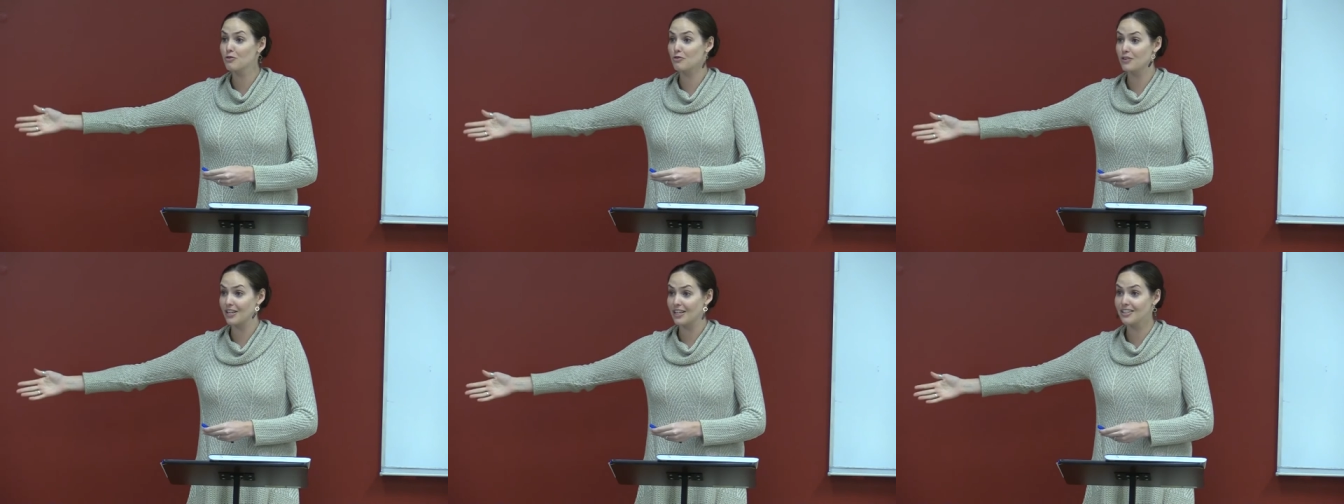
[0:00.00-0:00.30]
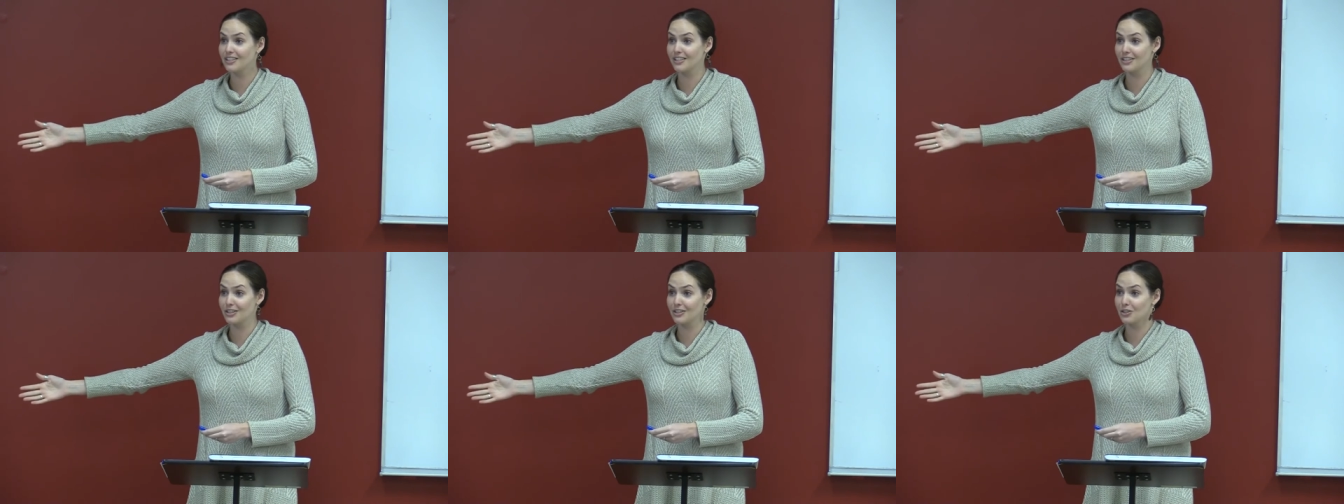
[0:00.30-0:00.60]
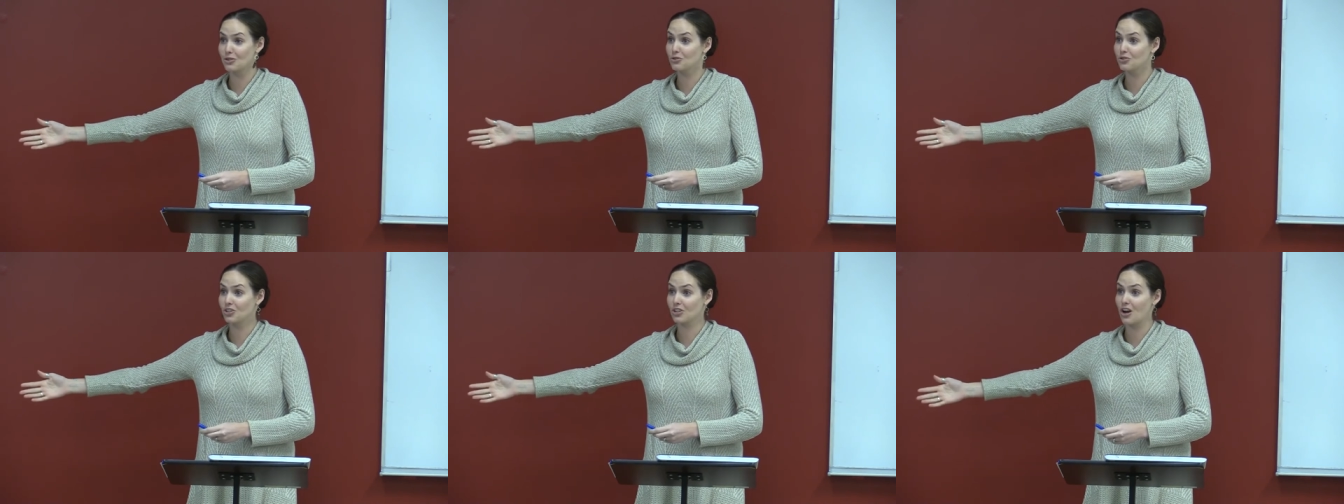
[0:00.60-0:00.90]
fit into
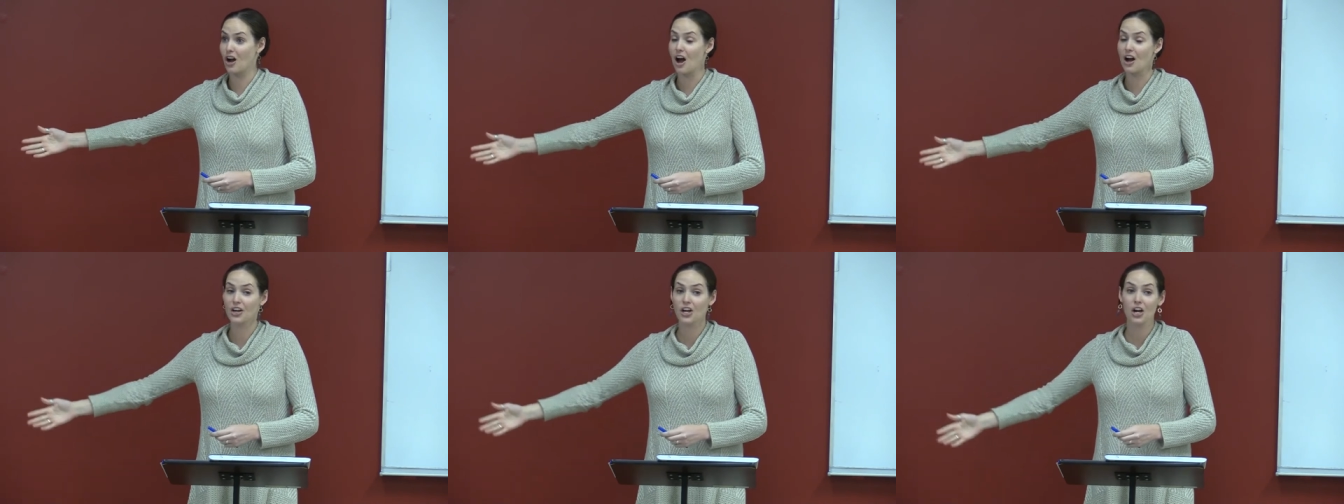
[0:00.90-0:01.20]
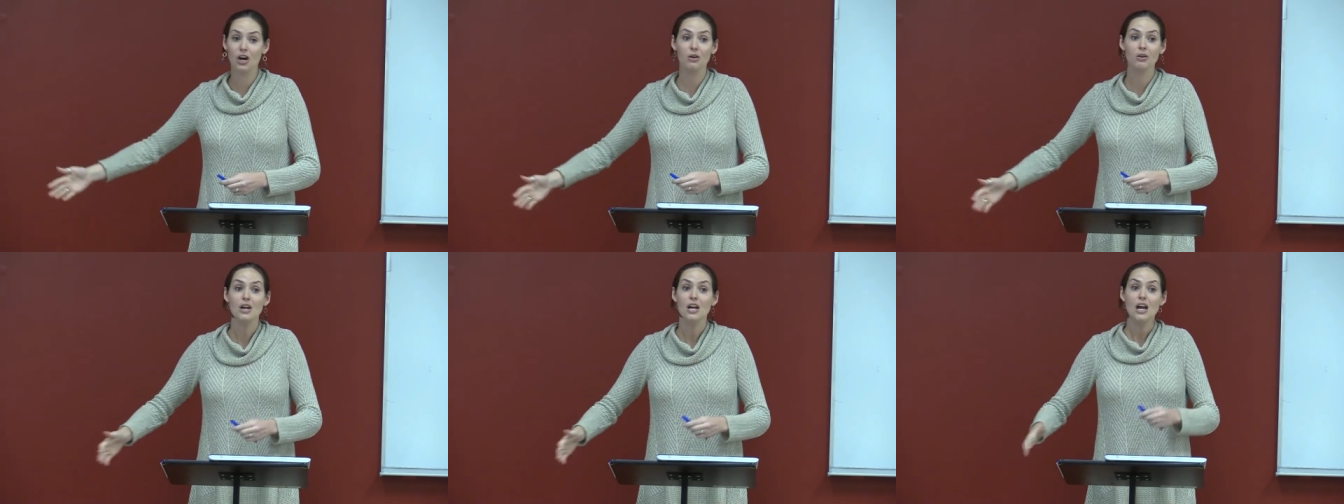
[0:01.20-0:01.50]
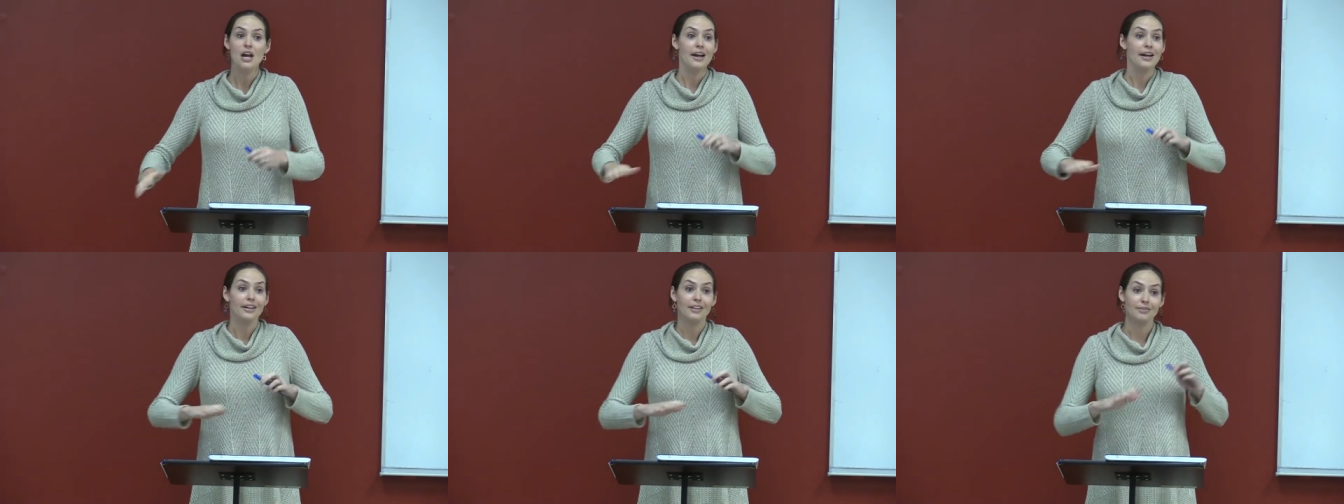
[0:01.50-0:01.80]
the U Chicago?
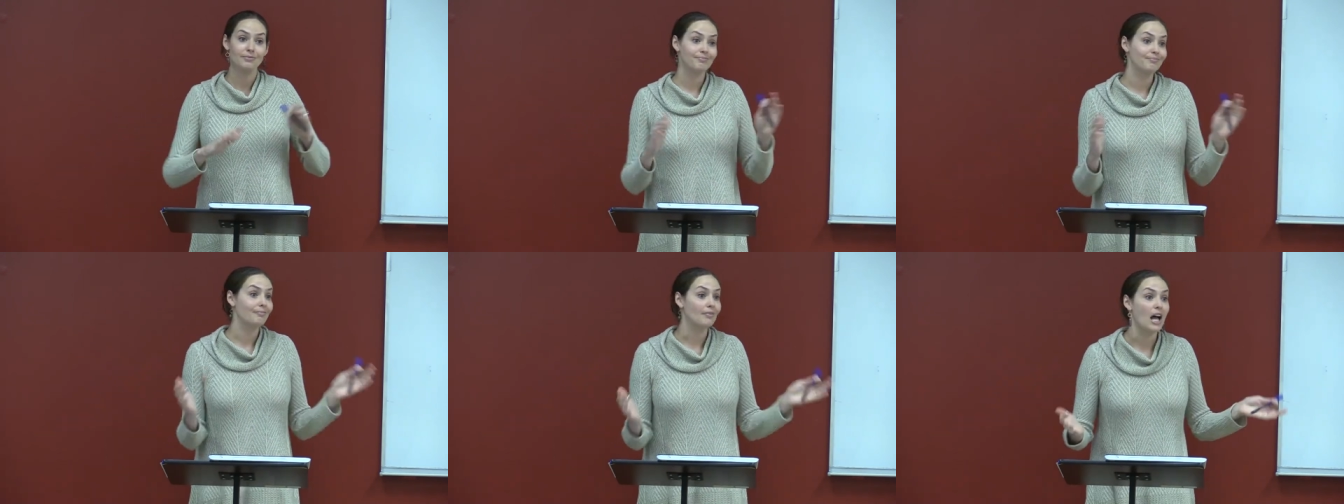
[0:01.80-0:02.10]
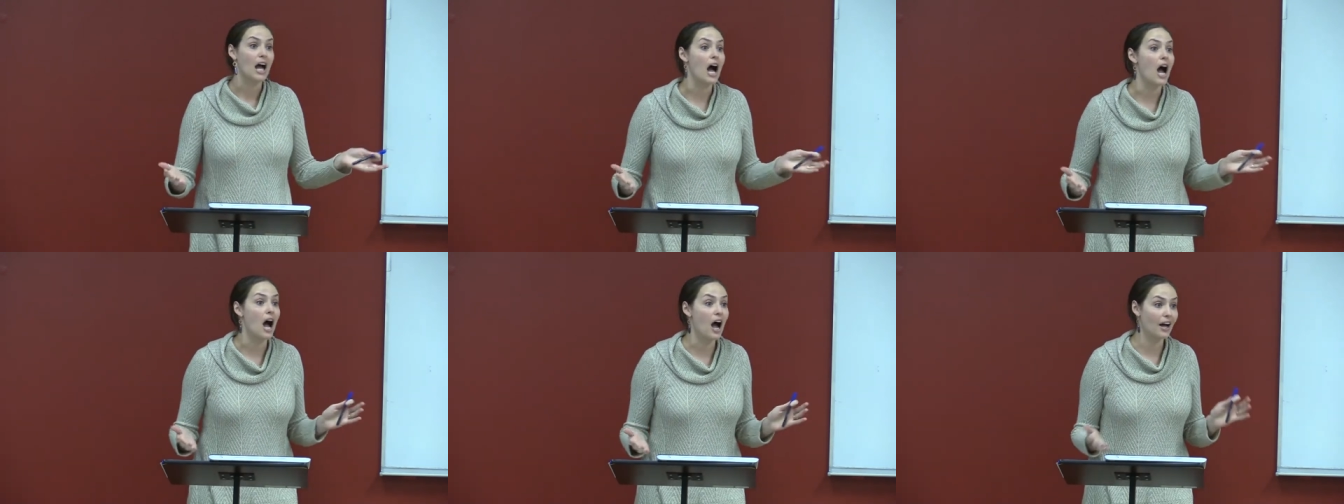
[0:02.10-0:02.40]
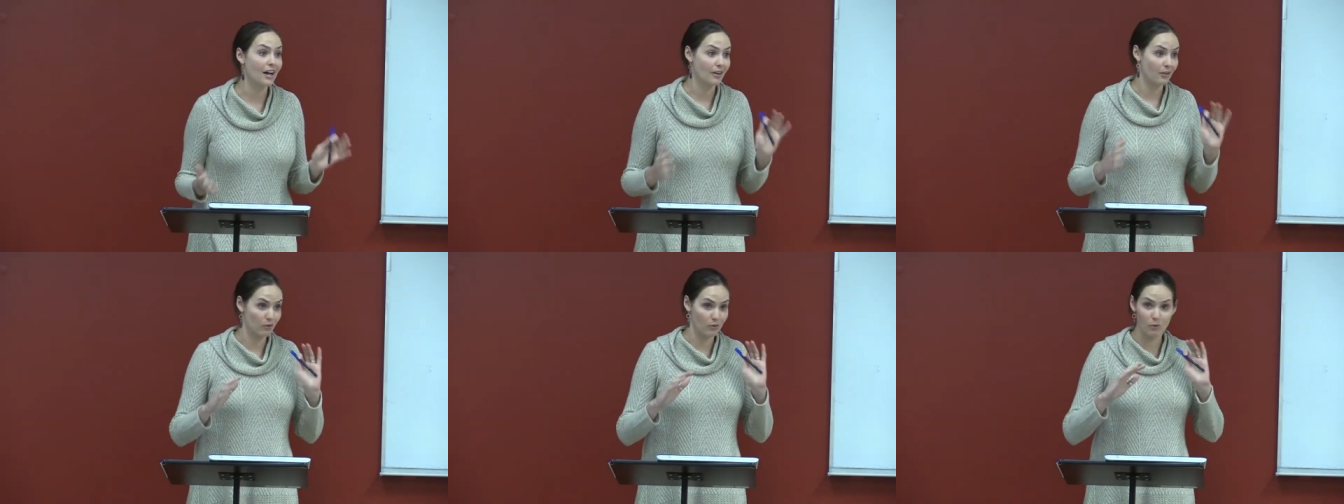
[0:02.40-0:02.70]

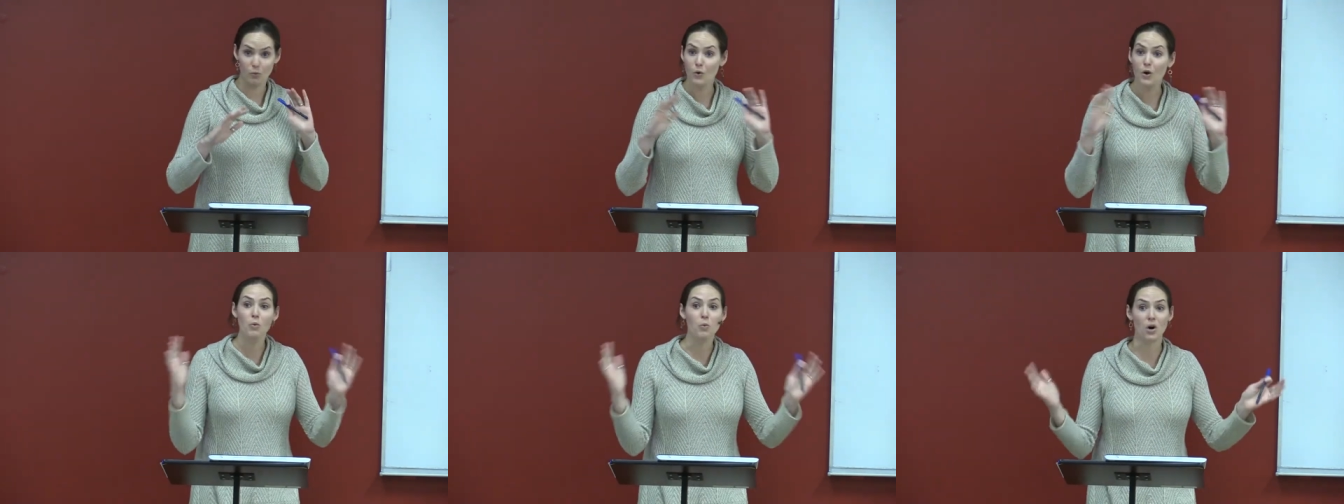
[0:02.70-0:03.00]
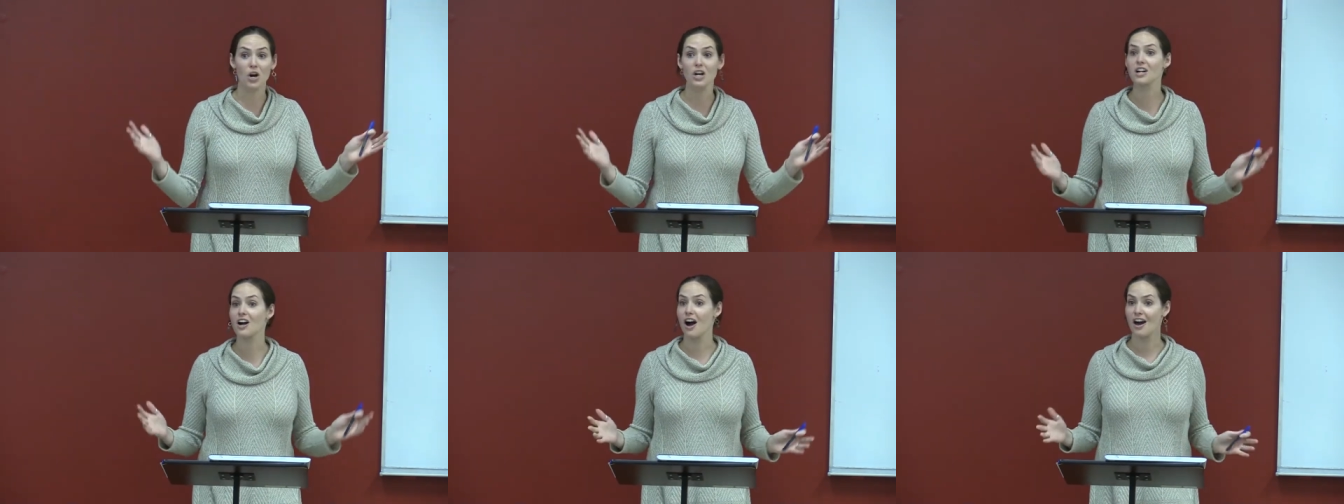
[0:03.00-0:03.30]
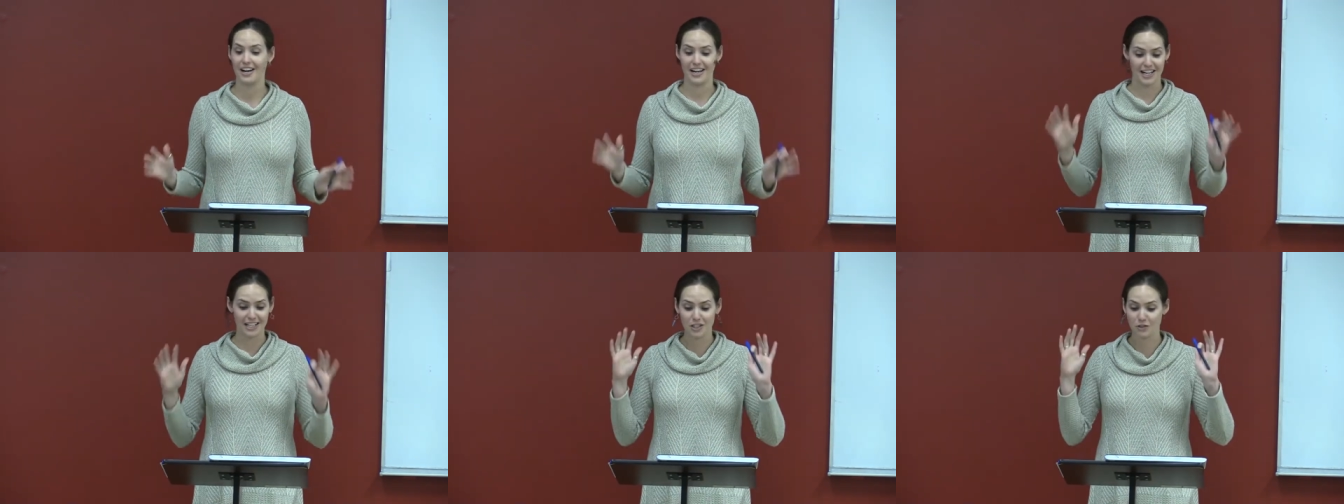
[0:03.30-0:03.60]
We'll work on it.